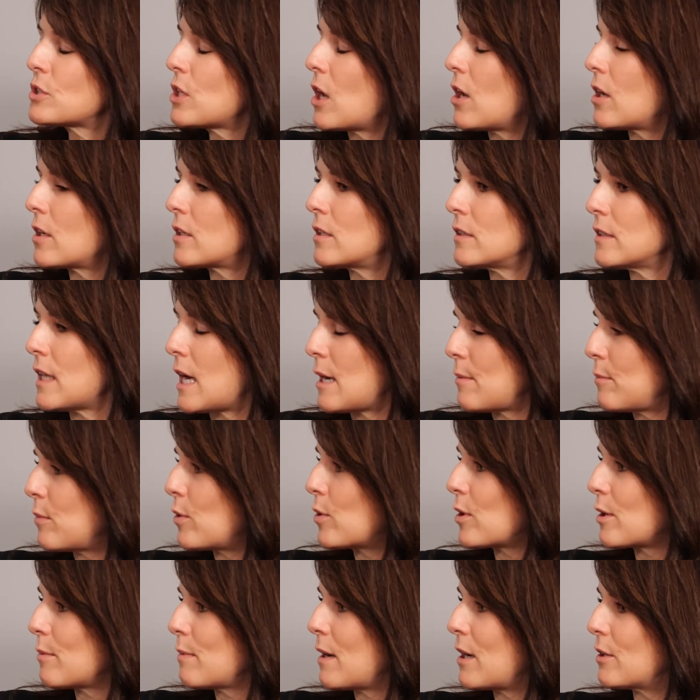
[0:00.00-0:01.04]
talk a lot
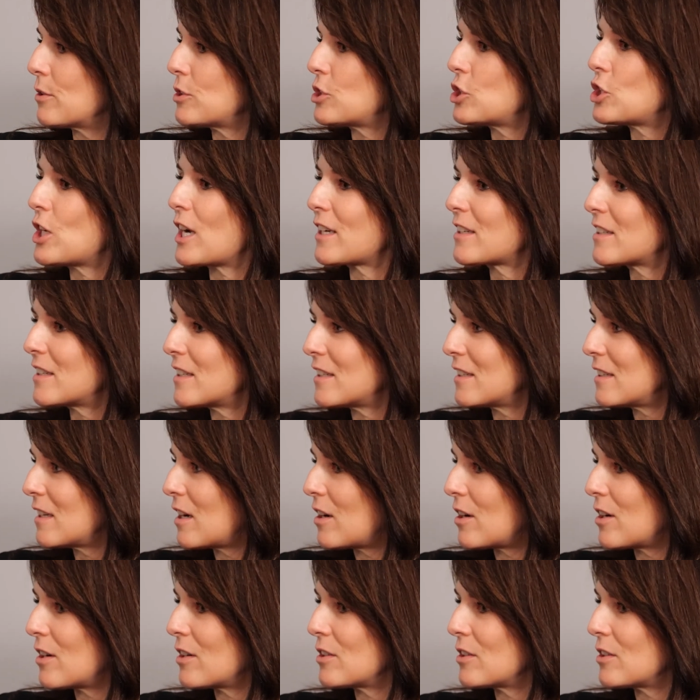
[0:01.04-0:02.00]
more about checking